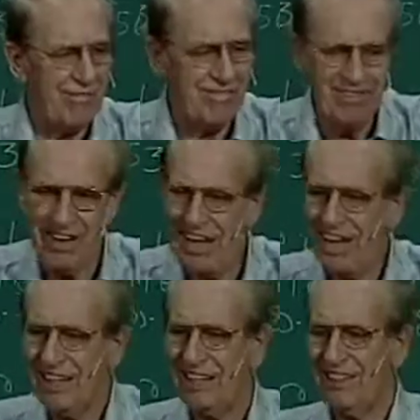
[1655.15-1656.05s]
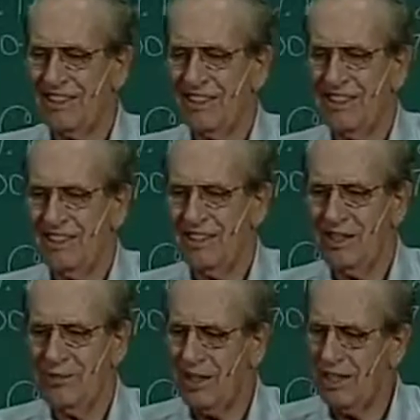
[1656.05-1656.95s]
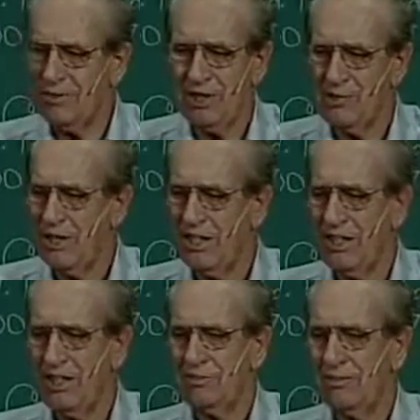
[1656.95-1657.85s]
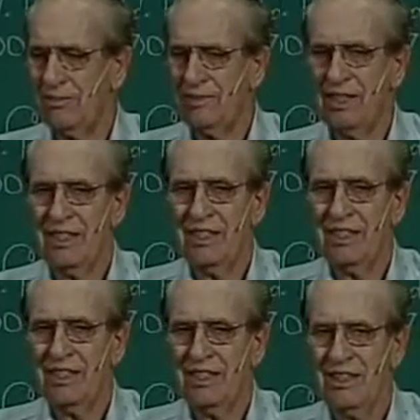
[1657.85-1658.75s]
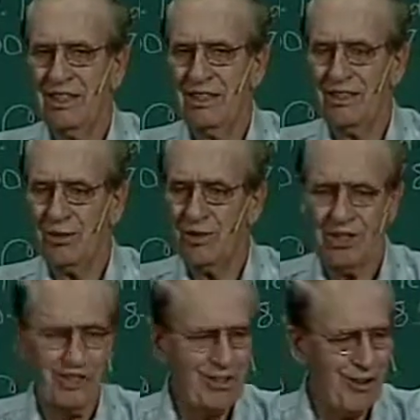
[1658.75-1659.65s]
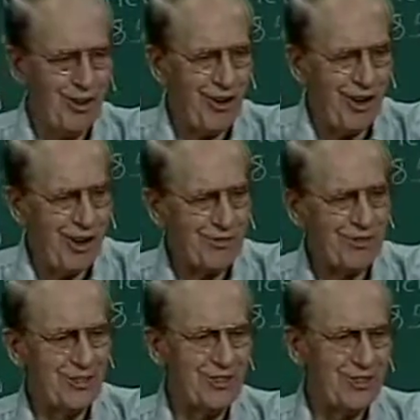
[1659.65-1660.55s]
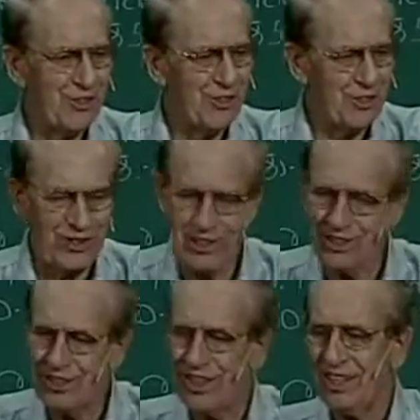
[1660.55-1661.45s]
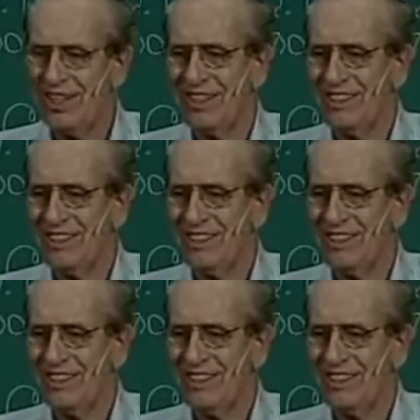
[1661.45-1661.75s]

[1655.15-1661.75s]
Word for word: vile a man may become, or what an awful sinner he is,